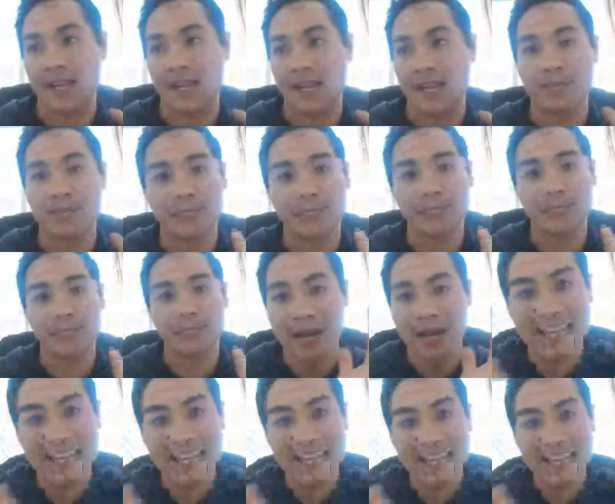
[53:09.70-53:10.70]
planted my
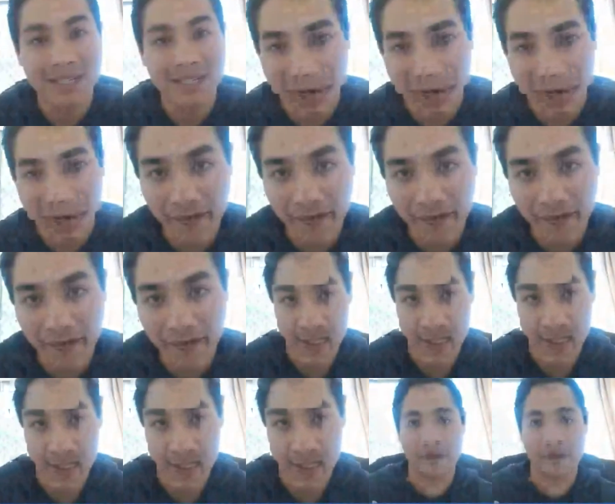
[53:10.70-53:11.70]
face inside of an
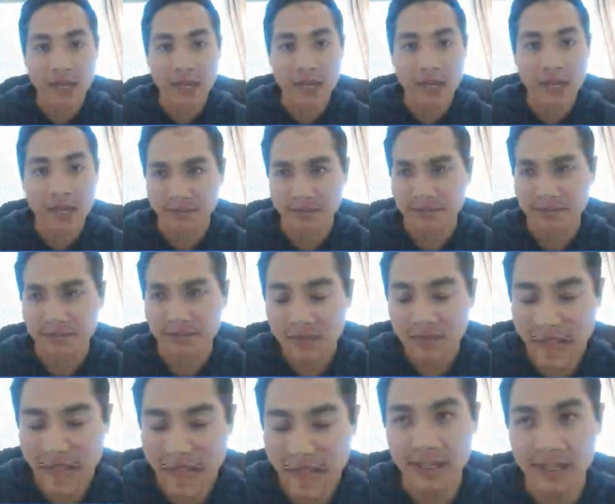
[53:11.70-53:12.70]
airbag,
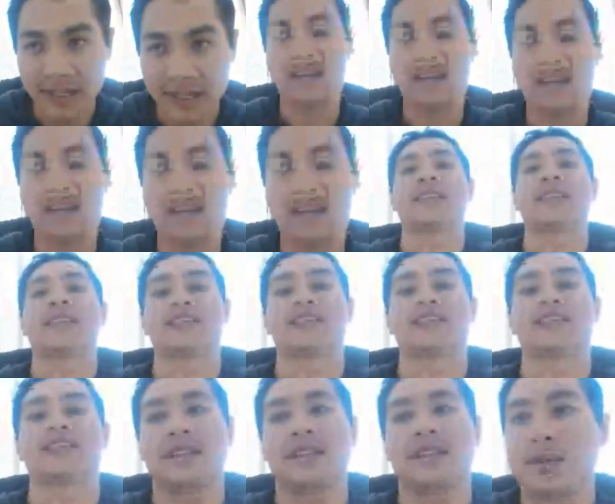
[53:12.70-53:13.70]
and
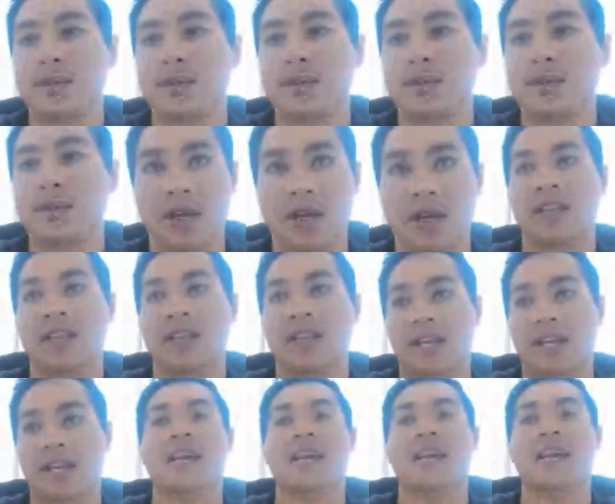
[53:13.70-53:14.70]
then it was over.
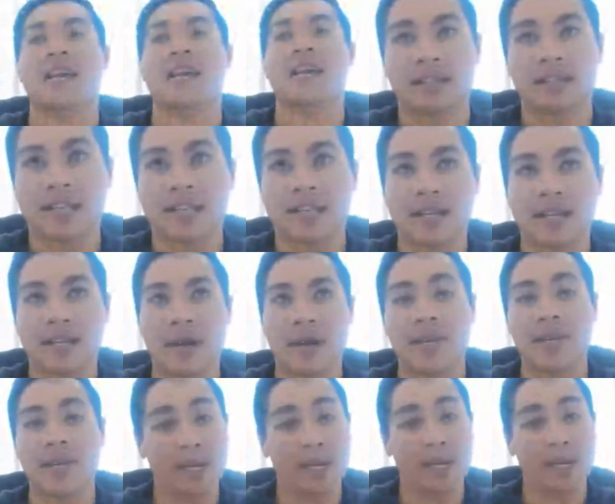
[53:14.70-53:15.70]
Like I sat
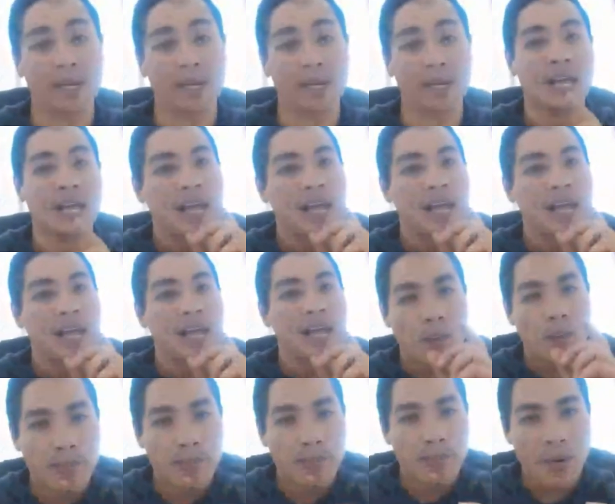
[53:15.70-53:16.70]
back. But
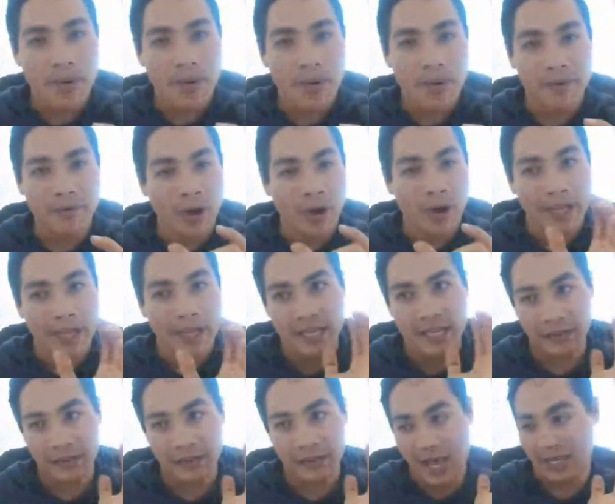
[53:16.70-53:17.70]
at one point before
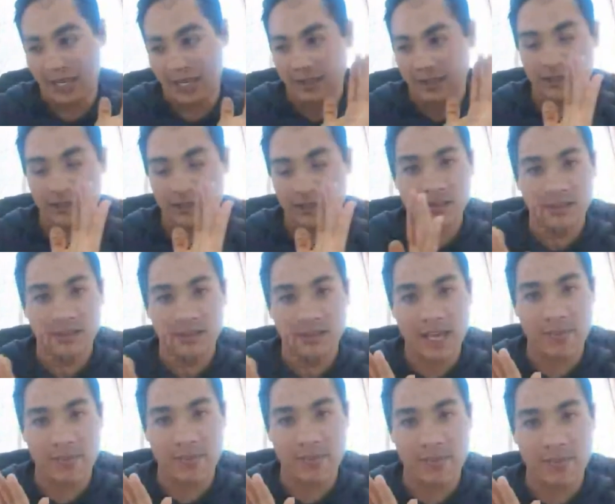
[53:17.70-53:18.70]
I hit
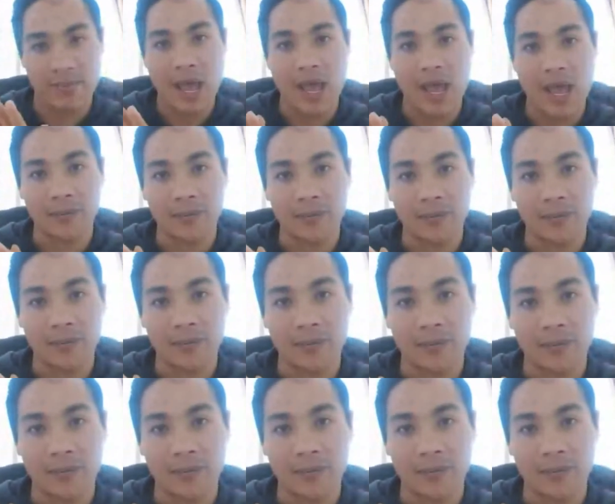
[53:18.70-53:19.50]
that bag,